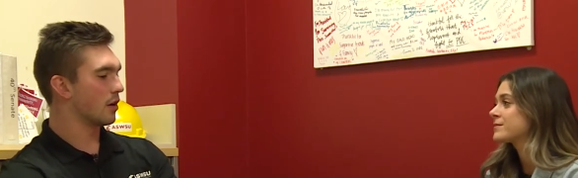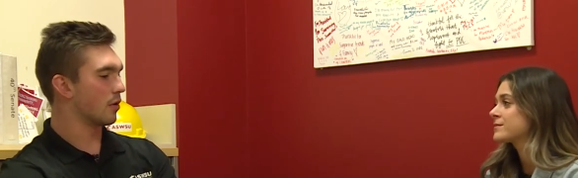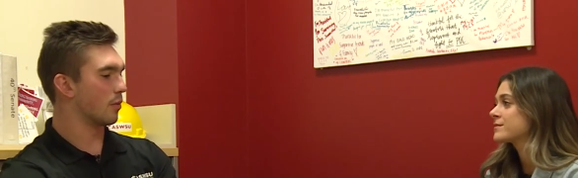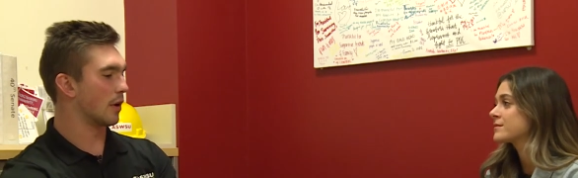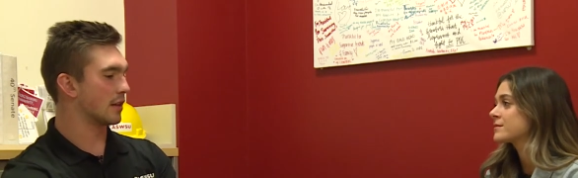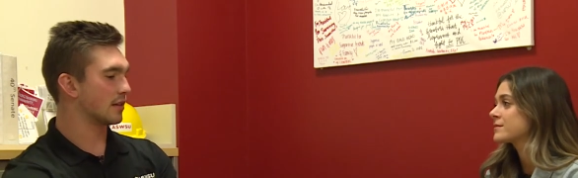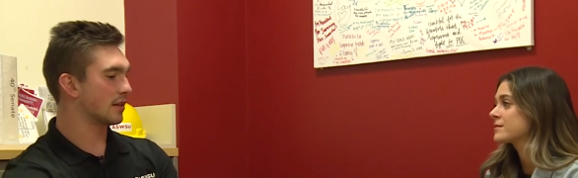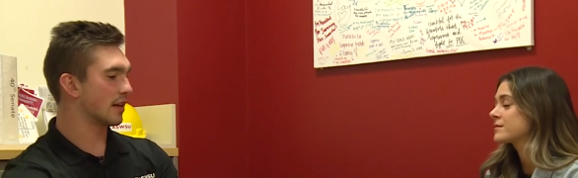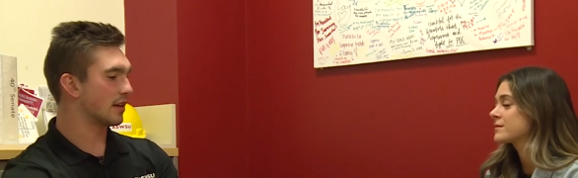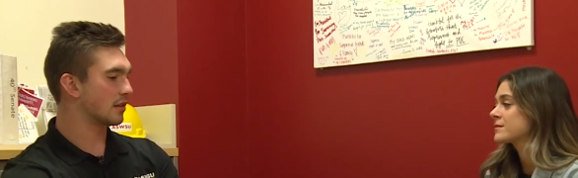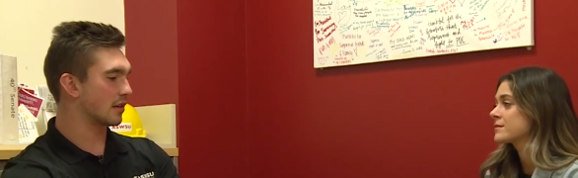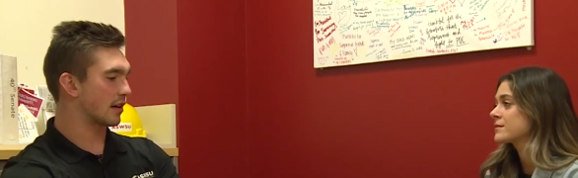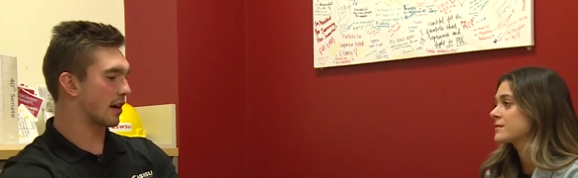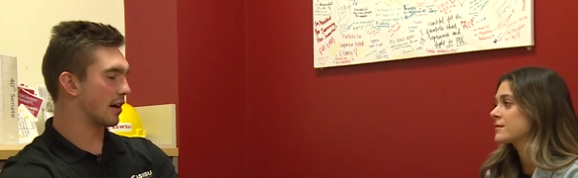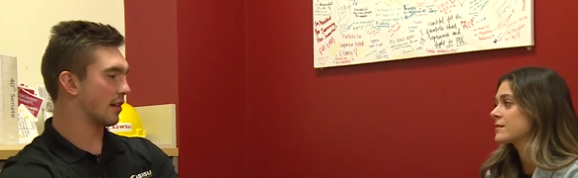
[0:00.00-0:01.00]
Speaker 1: Wednesdays
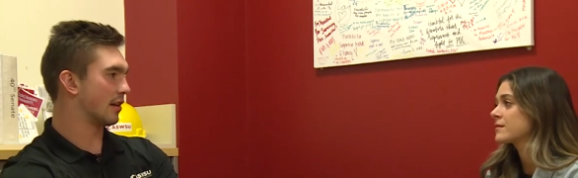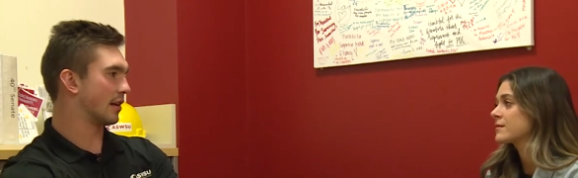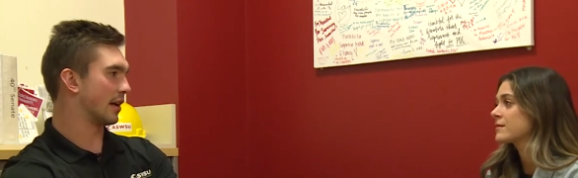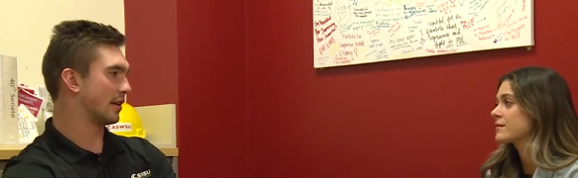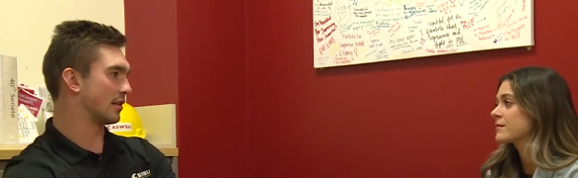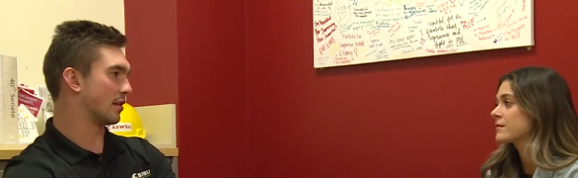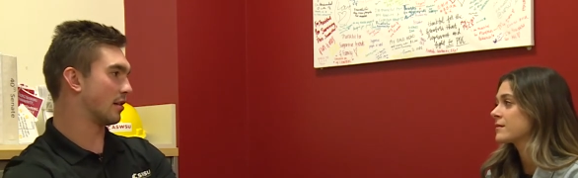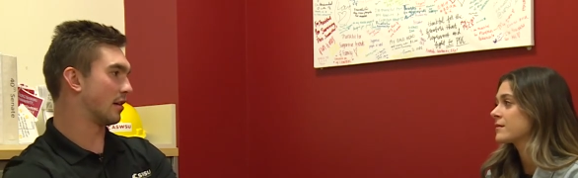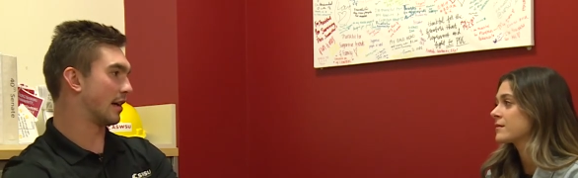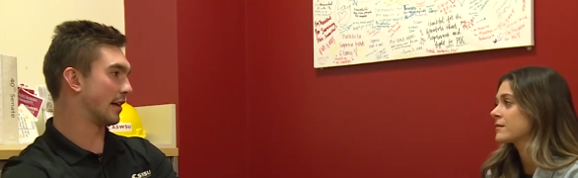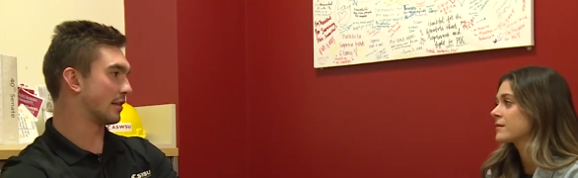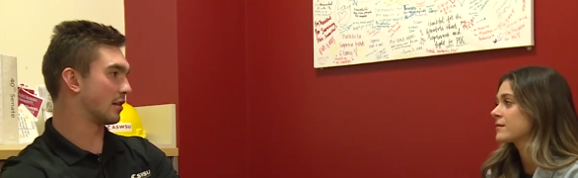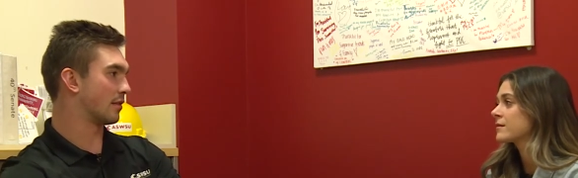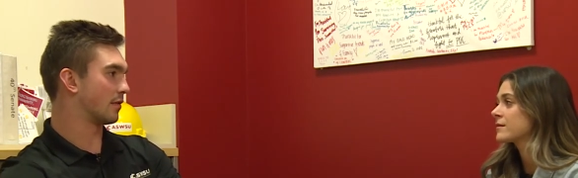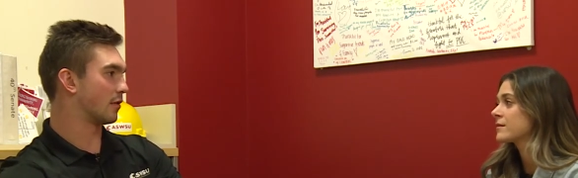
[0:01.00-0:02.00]
are kind of the days that are
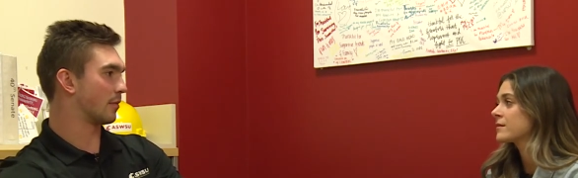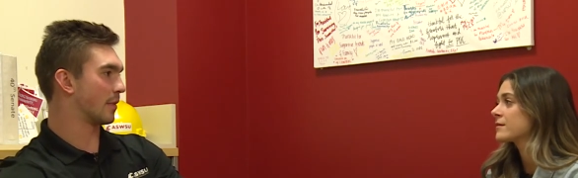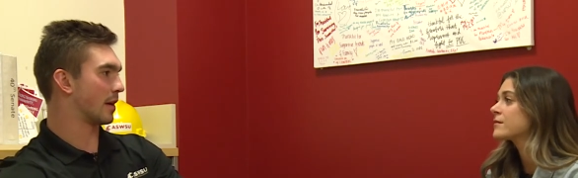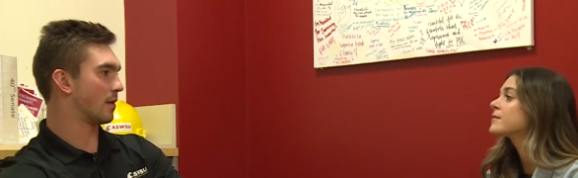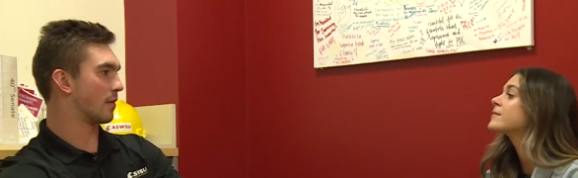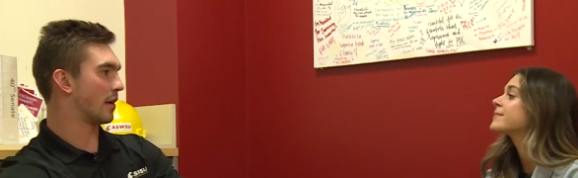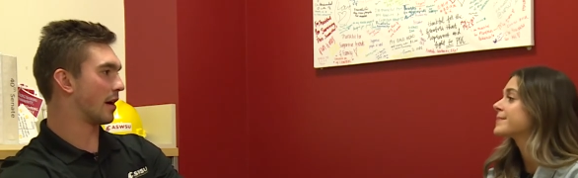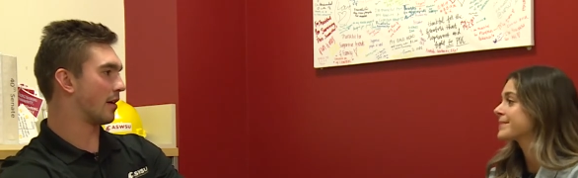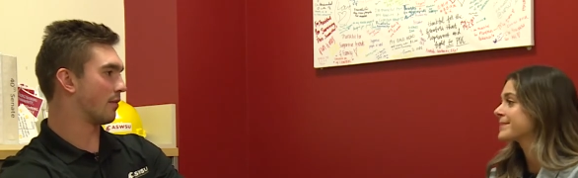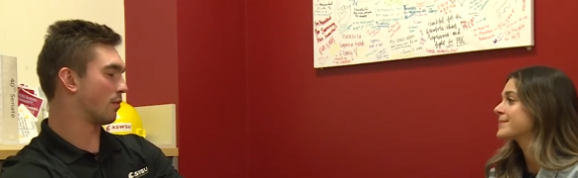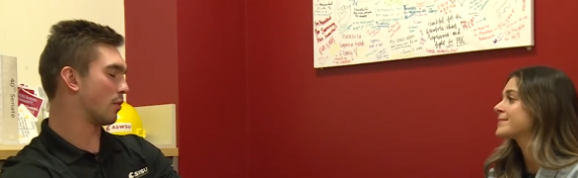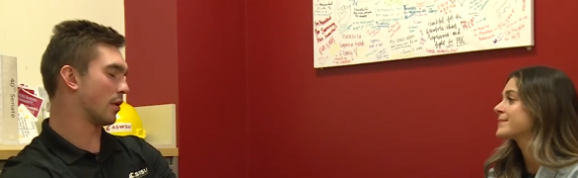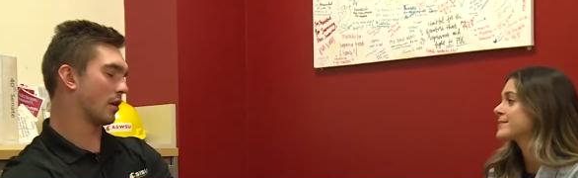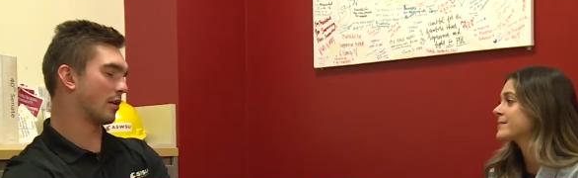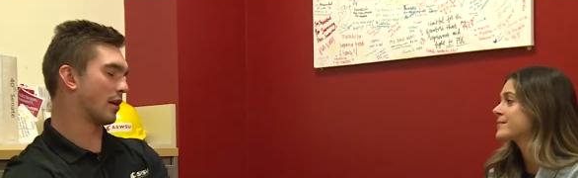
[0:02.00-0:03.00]
nicer for me where I have
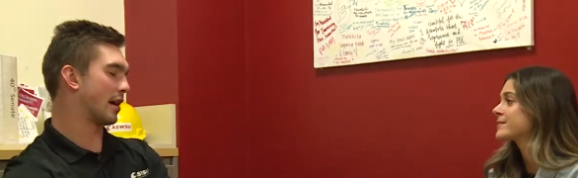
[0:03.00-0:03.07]
one